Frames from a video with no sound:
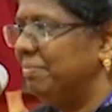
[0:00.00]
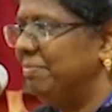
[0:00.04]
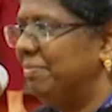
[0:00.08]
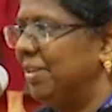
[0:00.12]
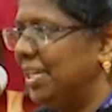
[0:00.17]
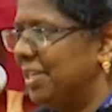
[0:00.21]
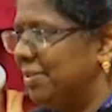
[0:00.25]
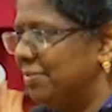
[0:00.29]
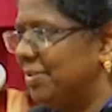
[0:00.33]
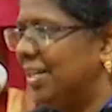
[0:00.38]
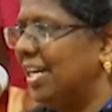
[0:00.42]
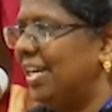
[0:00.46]

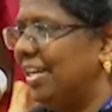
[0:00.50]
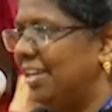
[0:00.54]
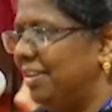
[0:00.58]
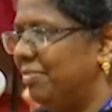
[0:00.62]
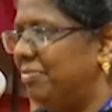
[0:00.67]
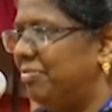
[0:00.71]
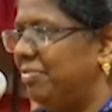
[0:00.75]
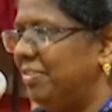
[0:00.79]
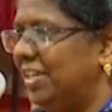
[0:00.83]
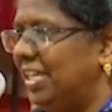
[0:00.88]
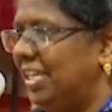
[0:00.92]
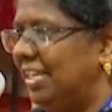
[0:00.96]
Whenever I
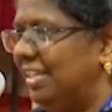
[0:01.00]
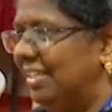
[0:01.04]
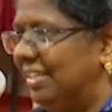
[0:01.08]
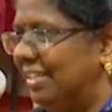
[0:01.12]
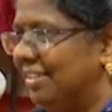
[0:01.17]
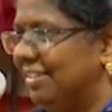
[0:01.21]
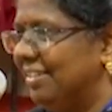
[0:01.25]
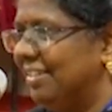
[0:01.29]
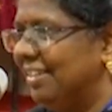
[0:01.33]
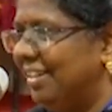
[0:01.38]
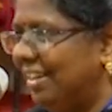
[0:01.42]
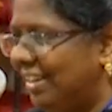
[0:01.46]
feel
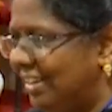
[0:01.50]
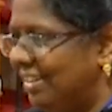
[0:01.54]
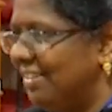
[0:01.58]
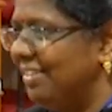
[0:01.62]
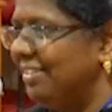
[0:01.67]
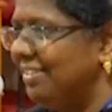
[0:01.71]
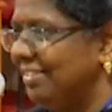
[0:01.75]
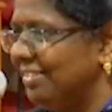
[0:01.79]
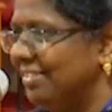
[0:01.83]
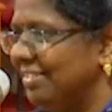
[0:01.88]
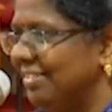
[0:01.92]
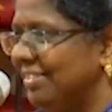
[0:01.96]

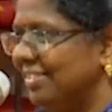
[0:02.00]
ill,